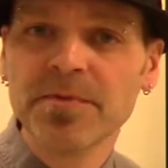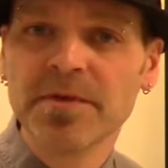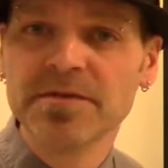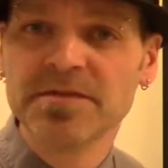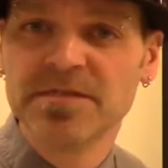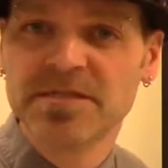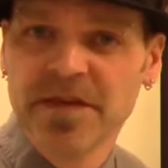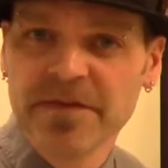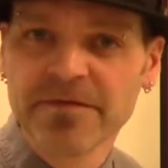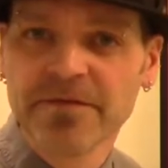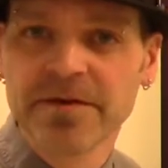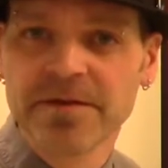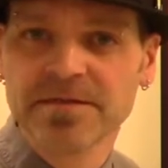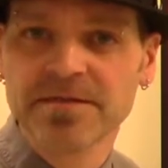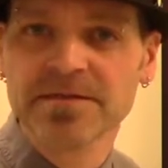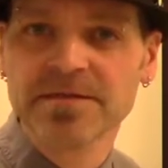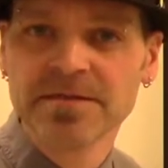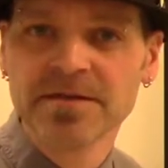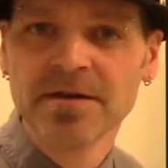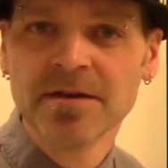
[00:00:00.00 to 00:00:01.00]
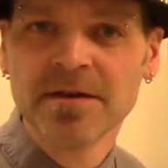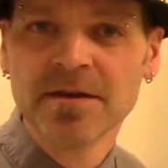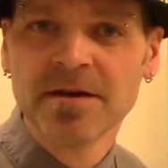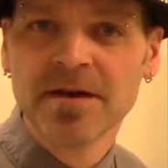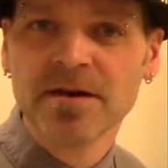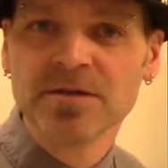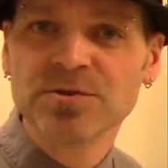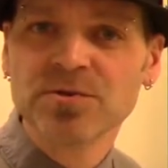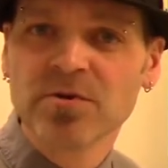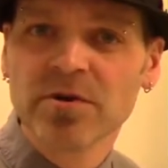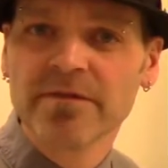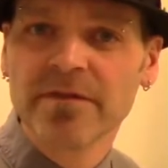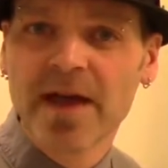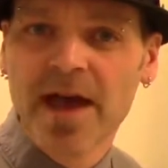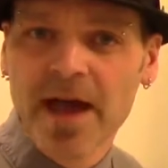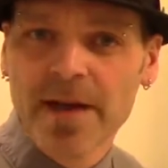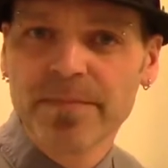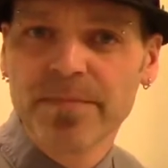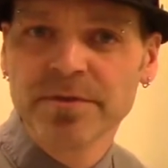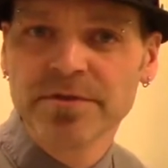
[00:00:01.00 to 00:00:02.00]
a difference, a sort of
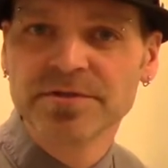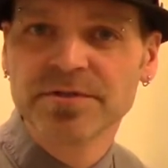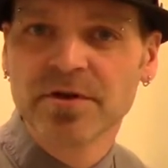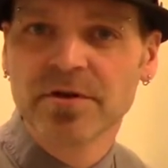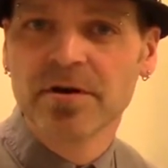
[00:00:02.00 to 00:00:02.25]
apples